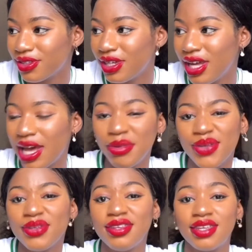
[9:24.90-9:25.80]
I mean, the
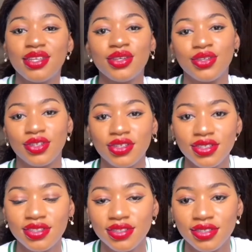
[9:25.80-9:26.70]
only thing
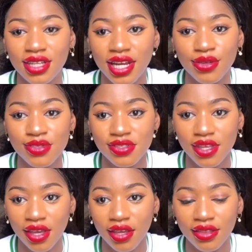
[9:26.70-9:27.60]
good that I would
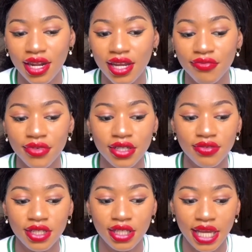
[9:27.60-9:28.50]
say that I really,
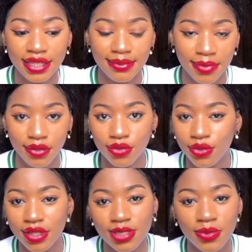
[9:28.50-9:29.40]
really liked about the
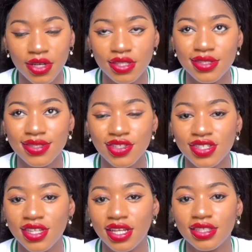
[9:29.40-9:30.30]
whole experience is just
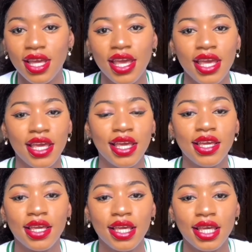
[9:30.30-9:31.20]
that it
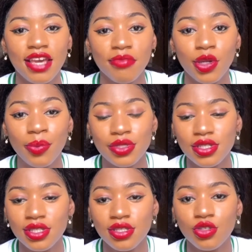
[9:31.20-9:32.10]
gave me the
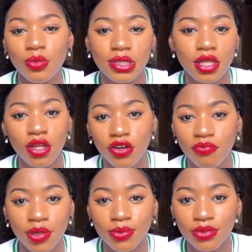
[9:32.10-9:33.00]
opportunity to meet a lot of
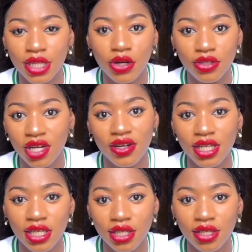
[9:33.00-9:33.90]
people that
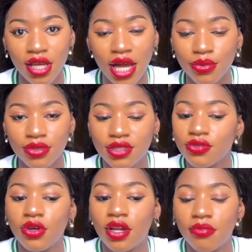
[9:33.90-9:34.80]
ordinarily I wouldn't even
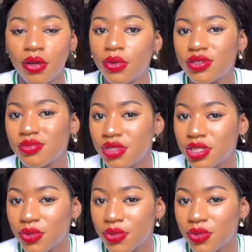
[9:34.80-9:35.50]
go out of my way to meet.